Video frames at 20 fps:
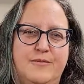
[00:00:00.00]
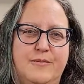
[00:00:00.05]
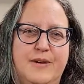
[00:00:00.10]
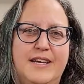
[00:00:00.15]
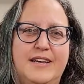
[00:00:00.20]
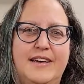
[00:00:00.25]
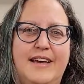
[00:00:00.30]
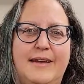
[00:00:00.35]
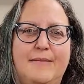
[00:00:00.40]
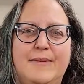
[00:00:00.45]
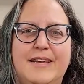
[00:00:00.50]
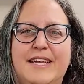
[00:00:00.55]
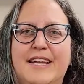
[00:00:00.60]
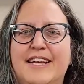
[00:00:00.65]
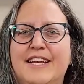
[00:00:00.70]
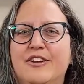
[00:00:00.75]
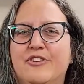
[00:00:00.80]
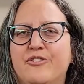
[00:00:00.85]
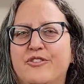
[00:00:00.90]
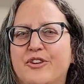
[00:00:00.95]
Well, I mean,
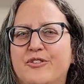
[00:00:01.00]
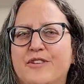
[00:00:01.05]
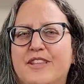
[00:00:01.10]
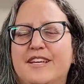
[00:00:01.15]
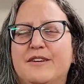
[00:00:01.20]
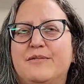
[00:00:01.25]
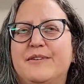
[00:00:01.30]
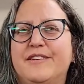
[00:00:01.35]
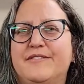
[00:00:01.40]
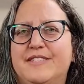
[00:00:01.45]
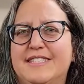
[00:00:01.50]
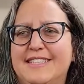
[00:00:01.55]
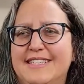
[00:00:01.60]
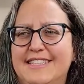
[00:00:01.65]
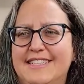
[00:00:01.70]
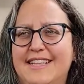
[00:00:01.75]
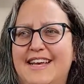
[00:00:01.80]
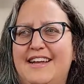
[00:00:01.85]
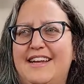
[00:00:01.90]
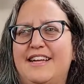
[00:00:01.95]
I don't know that we've
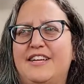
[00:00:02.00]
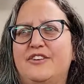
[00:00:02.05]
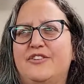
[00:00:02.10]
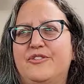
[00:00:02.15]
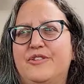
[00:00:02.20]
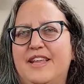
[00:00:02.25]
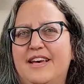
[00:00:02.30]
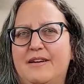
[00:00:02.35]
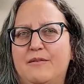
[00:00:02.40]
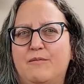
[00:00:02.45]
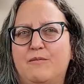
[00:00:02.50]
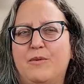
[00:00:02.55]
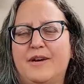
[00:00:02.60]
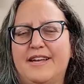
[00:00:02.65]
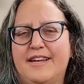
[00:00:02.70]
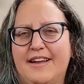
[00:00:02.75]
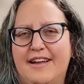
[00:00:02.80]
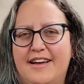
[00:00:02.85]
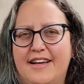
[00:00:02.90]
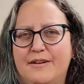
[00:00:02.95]
seen that. I know that
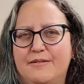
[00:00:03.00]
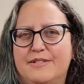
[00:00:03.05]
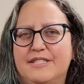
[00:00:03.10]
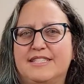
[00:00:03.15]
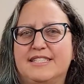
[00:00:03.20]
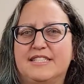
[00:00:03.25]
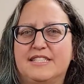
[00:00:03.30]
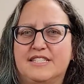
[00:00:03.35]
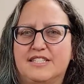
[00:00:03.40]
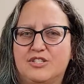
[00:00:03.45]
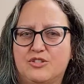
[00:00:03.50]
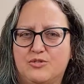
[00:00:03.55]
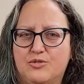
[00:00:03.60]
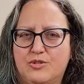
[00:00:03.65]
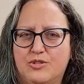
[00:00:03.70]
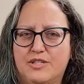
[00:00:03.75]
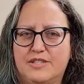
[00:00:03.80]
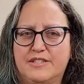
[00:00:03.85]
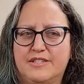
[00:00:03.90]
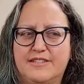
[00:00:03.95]
when I was in
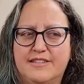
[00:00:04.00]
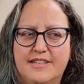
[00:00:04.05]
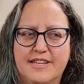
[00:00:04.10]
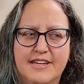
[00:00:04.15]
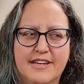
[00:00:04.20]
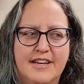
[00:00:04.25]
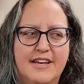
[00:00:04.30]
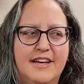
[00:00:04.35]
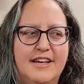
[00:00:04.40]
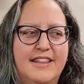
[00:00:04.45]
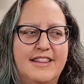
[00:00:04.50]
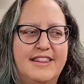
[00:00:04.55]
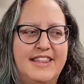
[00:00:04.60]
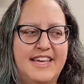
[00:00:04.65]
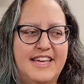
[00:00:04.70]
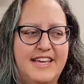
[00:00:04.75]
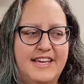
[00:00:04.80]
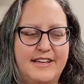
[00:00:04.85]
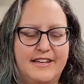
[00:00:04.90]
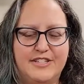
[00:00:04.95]
school,
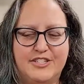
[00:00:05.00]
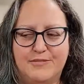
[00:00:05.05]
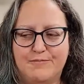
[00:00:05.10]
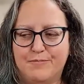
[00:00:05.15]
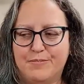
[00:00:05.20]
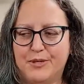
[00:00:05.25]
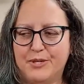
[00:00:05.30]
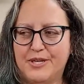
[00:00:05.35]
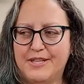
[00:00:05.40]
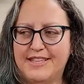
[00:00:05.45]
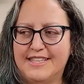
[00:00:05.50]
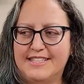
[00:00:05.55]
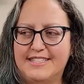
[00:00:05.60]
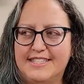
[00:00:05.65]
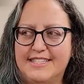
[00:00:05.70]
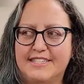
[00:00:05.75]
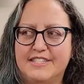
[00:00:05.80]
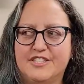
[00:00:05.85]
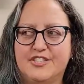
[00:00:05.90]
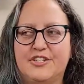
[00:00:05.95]
they put the
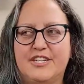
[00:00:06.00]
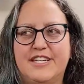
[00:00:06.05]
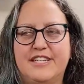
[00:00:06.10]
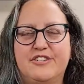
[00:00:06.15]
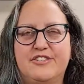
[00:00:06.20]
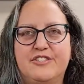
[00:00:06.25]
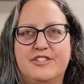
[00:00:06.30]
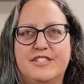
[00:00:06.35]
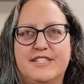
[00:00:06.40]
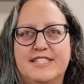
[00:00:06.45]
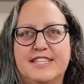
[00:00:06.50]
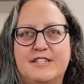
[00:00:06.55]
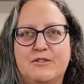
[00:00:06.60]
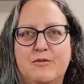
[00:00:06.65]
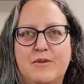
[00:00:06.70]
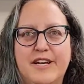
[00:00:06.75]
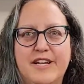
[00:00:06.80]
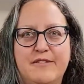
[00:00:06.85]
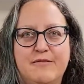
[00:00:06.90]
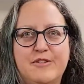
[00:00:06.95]
6th grade girls
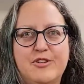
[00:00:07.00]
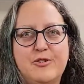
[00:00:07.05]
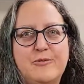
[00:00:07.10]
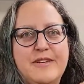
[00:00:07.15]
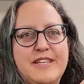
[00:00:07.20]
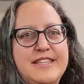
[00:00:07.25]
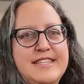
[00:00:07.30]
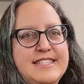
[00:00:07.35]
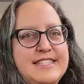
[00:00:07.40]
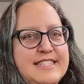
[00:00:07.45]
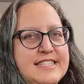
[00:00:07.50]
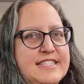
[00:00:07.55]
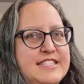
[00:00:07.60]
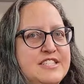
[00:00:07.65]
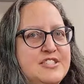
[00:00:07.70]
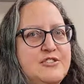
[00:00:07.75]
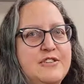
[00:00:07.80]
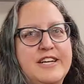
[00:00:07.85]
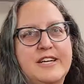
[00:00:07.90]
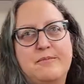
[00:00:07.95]
in one room and the
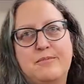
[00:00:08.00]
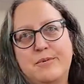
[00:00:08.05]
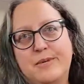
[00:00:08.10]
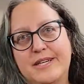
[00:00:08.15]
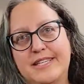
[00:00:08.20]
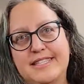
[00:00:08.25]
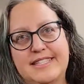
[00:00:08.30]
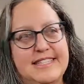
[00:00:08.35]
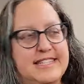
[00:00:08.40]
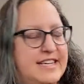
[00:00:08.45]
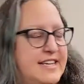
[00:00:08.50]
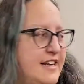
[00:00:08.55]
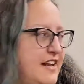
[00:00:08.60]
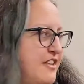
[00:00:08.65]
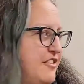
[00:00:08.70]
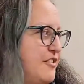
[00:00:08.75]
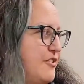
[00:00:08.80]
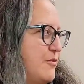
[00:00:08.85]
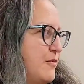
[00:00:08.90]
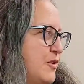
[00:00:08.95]
6th grade boys in
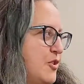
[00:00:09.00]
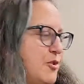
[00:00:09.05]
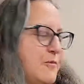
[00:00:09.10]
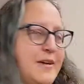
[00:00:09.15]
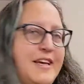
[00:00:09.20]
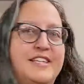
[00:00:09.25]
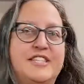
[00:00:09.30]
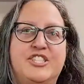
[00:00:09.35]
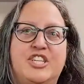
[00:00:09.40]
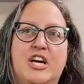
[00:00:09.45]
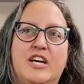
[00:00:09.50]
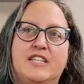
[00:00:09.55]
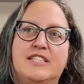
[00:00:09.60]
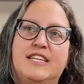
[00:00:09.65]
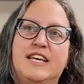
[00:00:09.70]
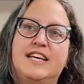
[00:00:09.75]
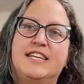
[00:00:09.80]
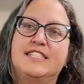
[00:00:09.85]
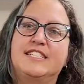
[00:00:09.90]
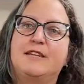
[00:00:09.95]
another room, and
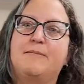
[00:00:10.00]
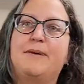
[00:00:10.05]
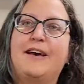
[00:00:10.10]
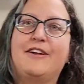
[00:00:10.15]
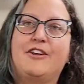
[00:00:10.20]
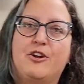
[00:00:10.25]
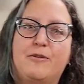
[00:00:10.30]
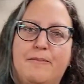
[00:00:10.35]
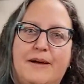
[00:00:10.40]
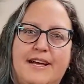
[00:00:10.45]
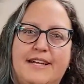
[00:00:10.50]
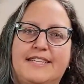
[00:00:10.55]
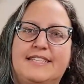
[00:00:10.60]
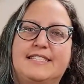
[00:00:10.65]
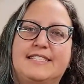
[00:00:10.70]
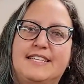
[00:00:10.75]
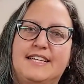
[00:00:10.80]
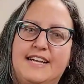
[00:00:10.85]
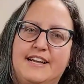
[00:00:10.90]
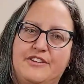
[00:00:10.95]
talked to us about our
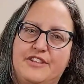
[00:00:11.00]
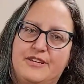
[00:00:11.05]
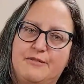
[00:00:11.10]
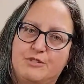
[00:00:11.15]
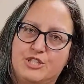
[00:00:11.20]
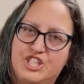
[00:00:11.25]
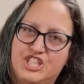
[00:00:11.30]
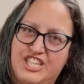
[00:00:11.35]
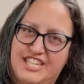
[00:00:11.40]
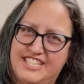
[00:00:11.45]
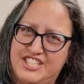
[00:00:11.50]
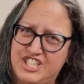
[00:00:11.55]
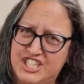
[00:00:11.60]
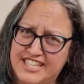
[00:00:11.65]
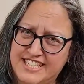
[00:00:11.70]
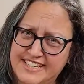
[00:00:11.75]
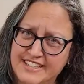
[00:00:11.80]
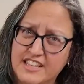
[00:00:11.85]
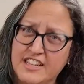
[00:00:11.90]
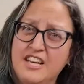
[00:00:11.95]
bodies and how they were
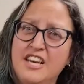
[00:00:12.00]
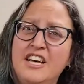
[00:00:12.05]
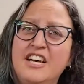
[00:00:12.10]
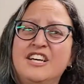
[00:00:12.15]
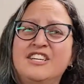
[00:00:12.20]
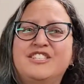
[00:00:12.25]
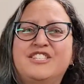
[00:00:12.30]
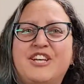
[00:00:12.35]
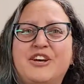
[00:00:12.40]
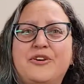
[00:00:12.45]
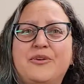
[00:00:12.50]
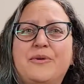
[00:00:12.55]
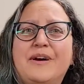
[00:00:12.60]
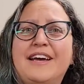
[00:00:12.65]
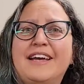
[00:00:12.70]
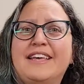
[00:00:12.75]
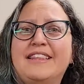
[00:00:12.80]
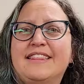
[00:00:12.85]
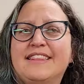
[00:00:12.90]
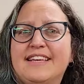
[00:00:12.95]
changing. So
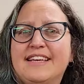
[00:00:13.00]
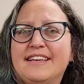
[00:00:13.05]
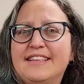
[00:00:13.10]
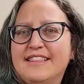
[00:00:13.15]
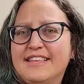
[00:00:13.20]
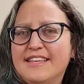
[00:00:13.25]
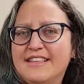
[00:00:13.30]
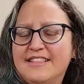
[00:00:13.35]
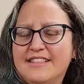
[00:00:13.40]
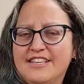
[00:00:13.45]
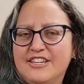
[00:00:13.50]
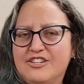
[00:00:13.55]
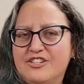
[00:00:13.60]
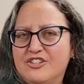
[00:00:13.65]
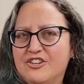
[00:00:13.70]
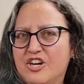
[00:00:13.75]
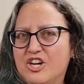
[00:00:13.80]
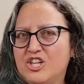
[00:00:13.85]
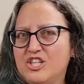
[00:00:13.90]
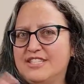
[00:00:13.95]
I think that
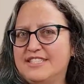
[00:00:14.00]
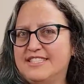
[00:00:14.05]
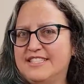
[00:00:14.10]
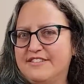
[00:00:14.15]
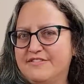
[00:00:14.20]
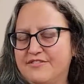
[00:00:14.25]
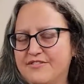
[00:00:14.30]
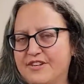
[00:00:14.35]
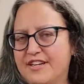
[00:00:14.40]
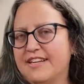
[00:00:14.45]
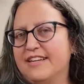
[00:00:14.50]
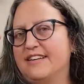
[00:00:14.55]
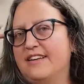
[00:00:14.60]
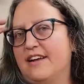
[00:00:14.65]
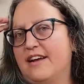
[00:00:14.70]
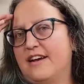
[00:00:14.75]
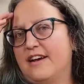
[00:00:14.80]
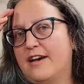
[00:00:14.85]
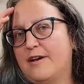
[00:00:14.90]
there are different